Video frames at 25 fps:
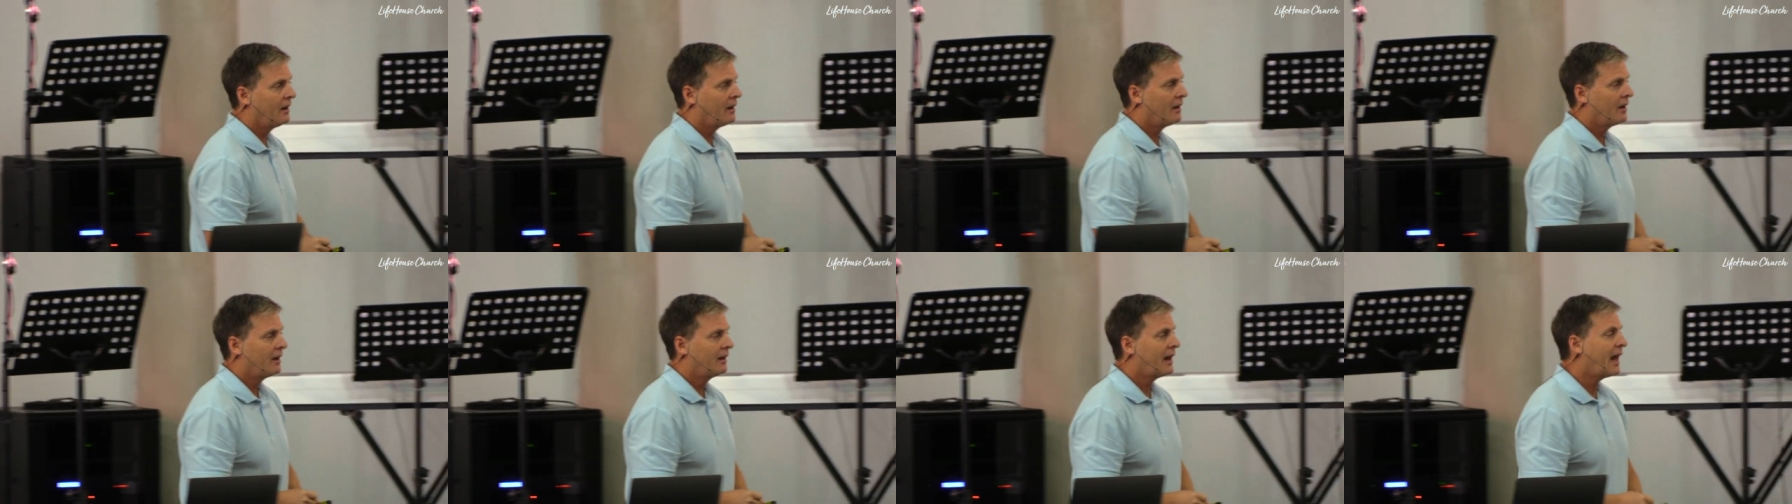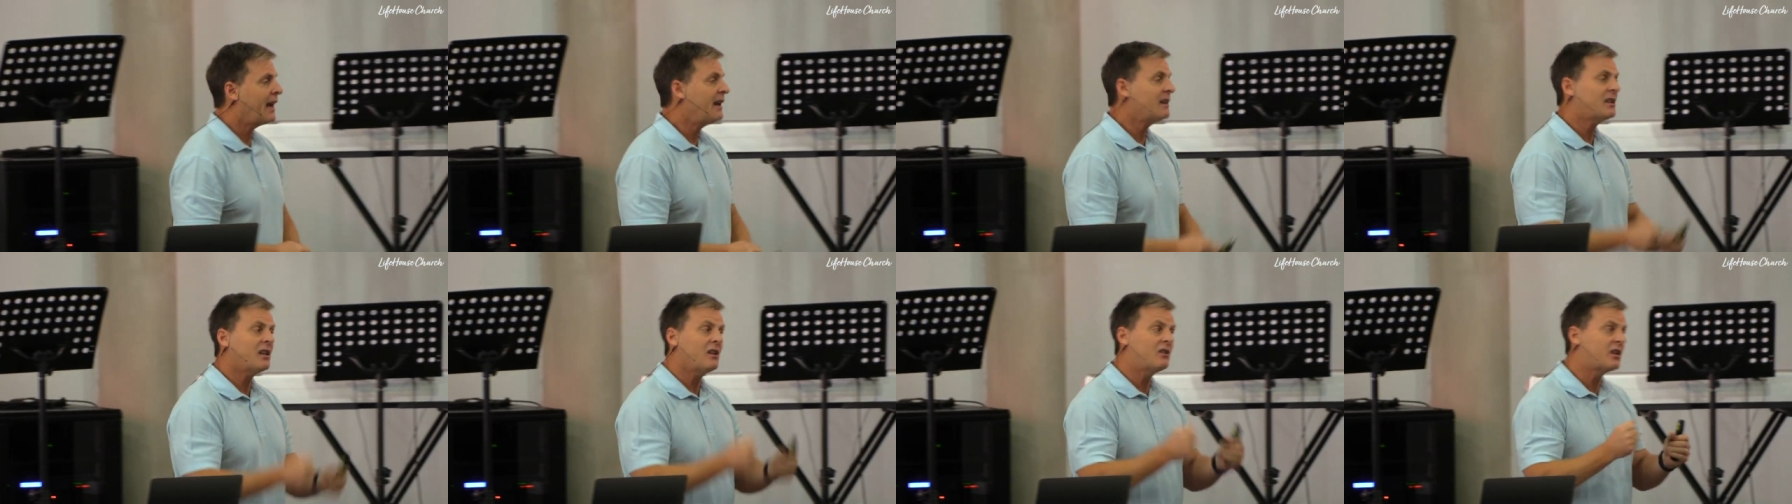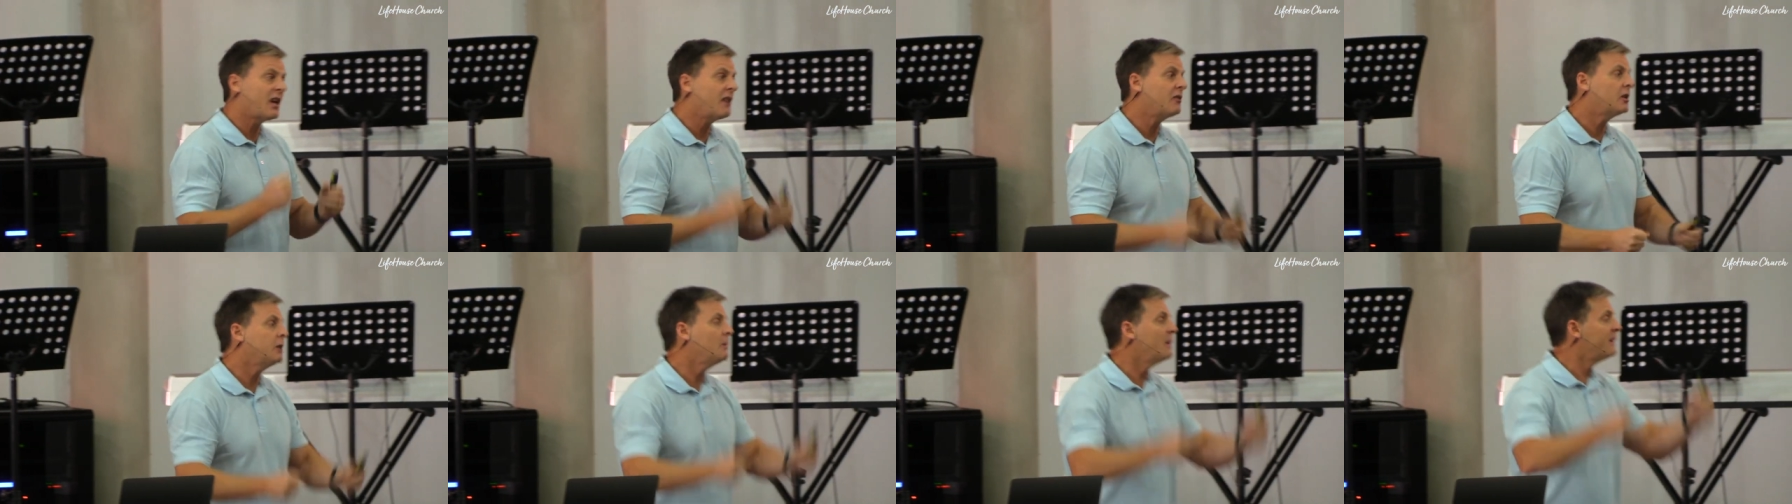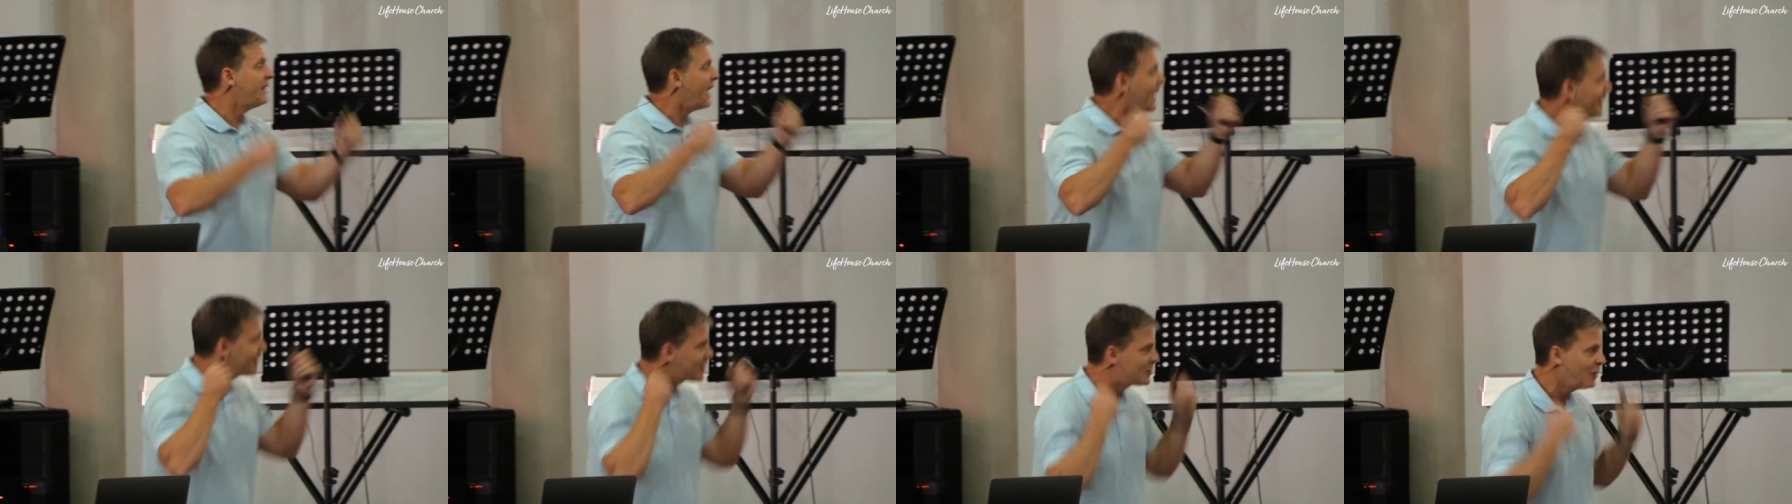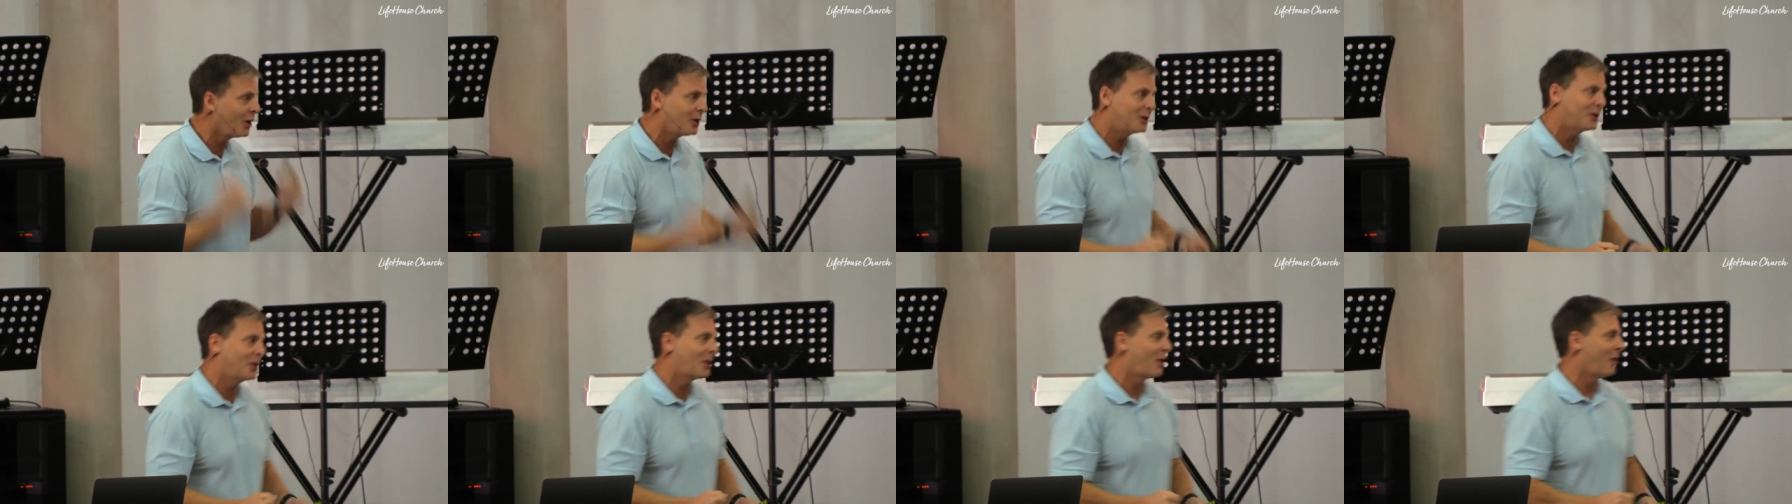Ladies and gentlemen, that is
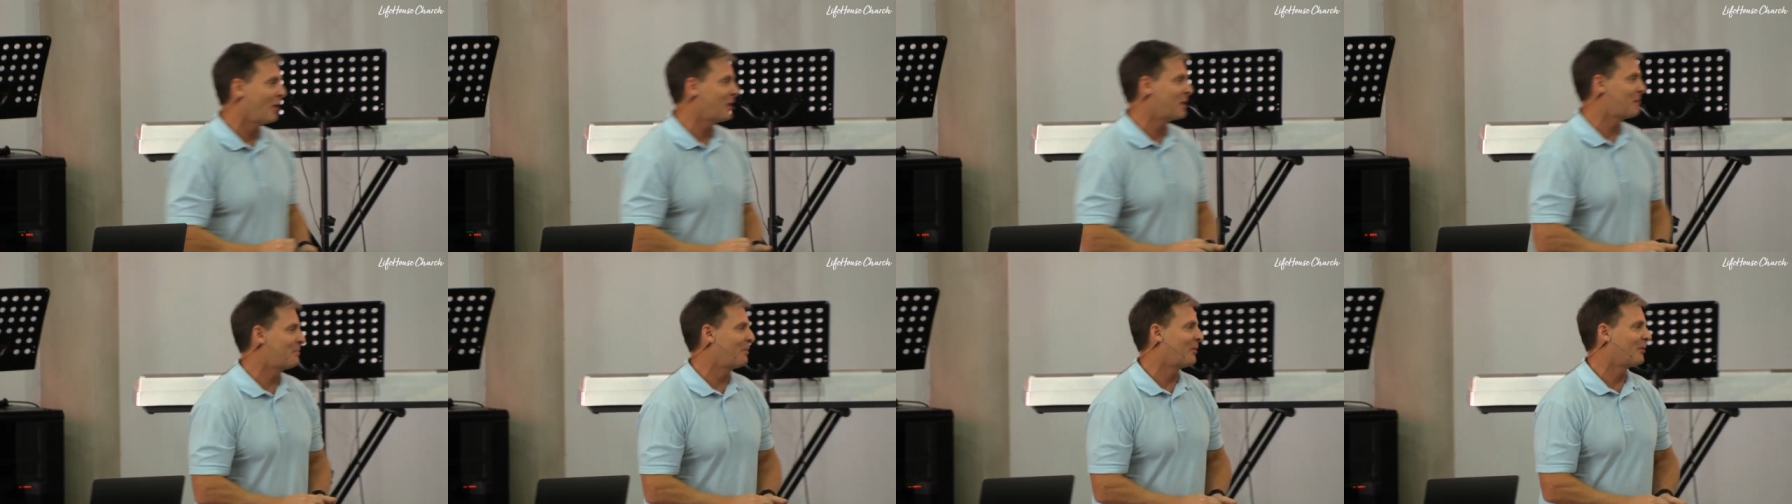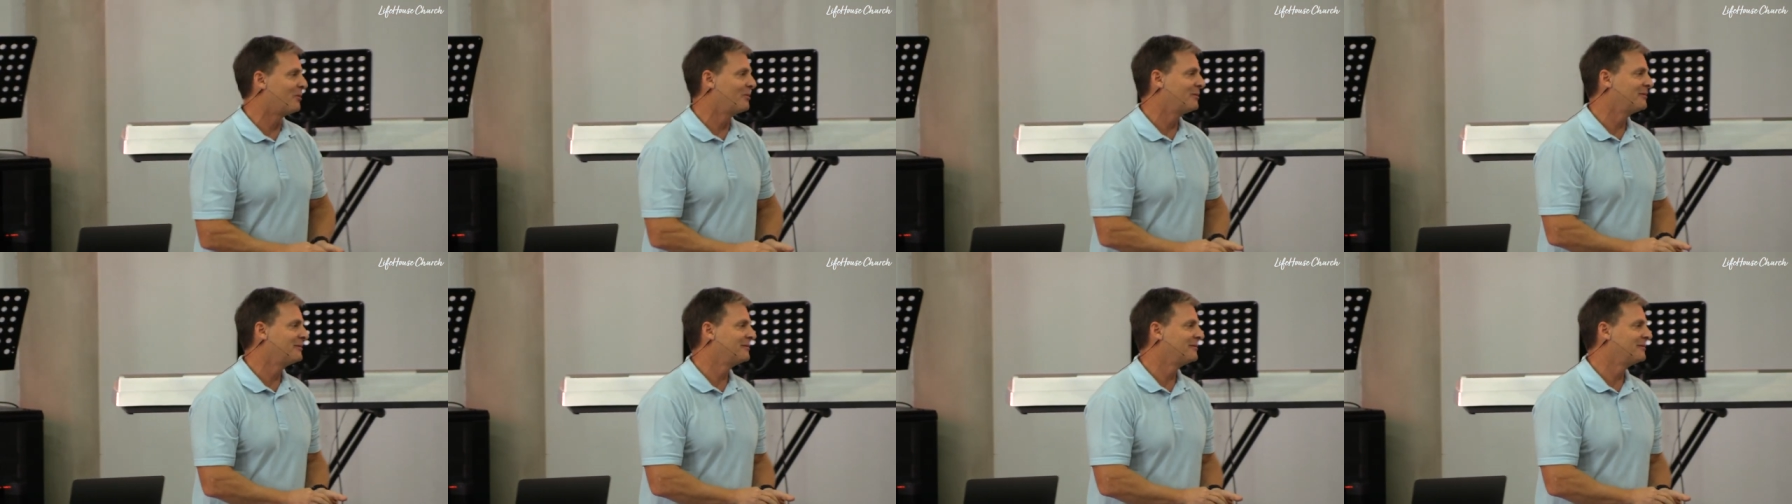not the gospel.